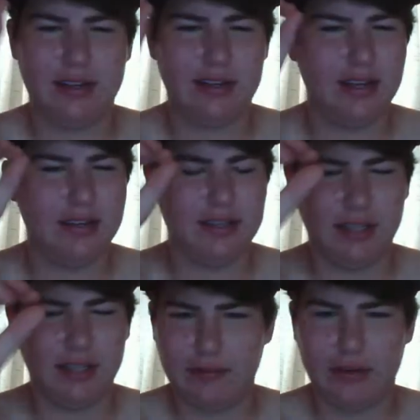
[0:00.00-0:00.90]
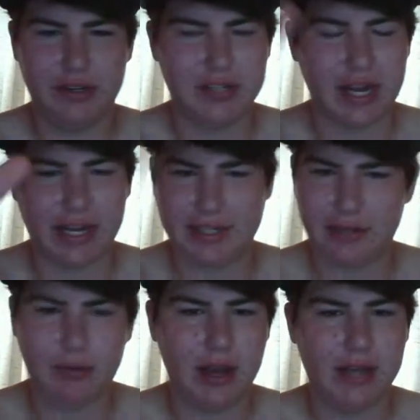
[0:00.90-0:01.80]
and delivery just kind of gets in the
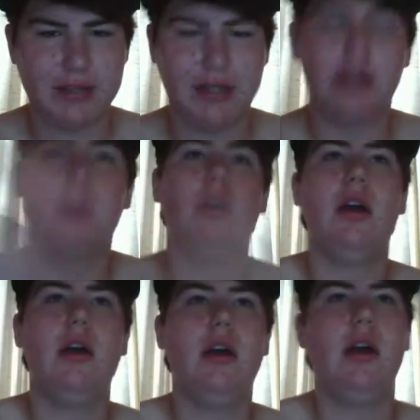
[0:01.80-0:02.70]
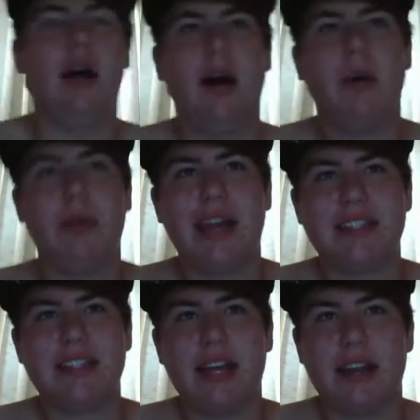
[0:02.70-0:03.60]
way. So, with
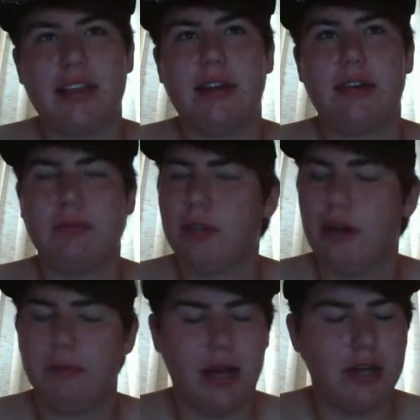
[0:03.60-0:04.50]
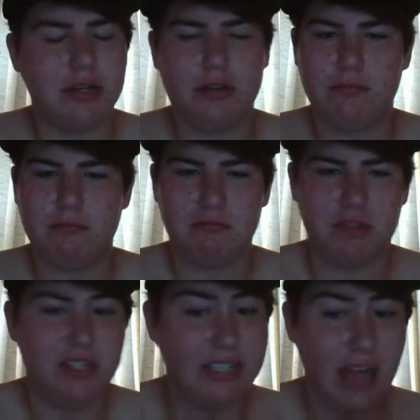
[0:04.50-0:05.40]
that said, I think Lopesh
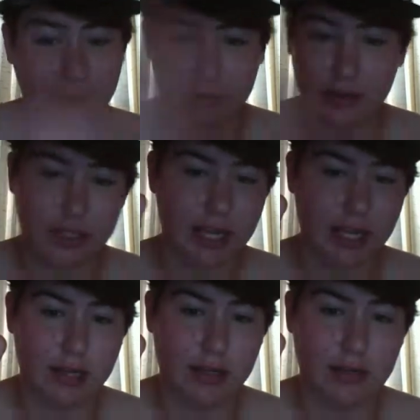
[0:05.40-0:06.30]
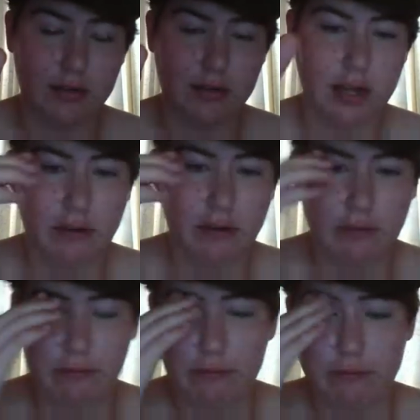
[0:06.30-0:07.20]
would definitely take it
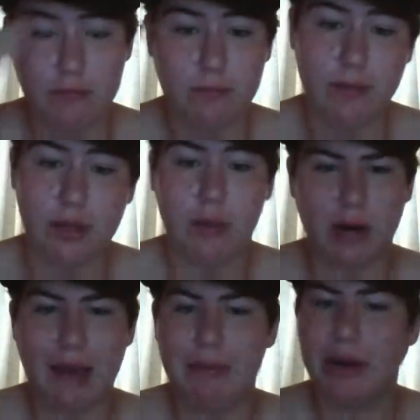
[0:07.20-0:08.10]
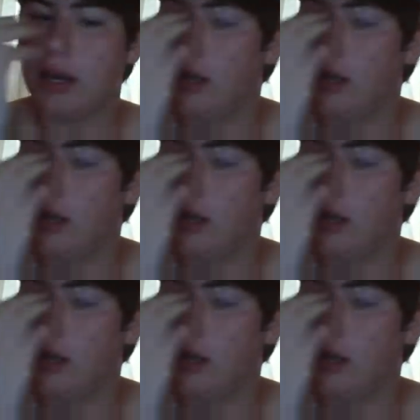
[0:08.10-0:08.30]
if it were happening.